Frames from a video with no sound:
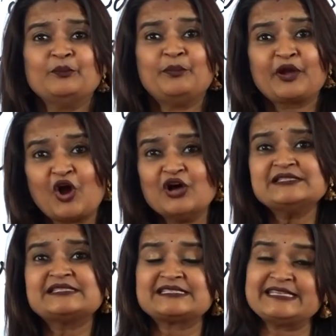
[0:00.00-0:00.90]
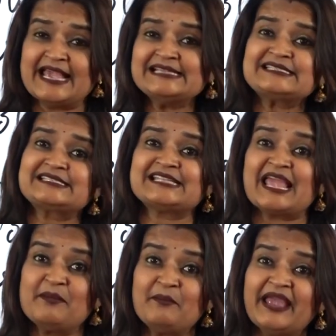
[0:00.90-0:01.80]
because yes,
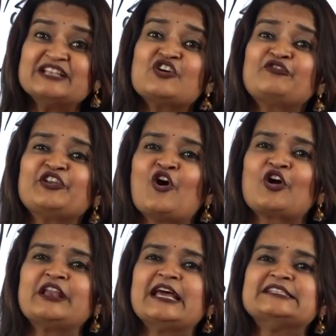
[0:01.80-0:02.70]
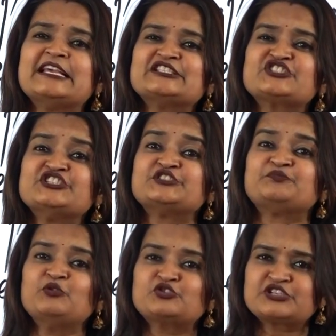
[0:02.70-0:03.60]
the image of an organization is
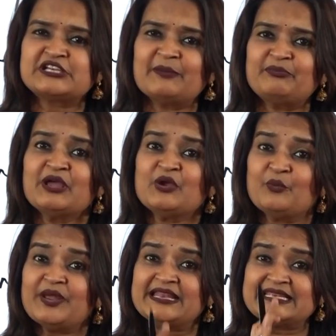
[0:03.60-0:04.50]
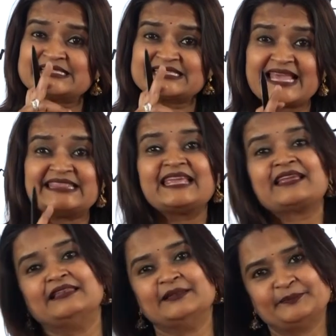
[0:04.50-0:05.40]
boosted up when it is ethical.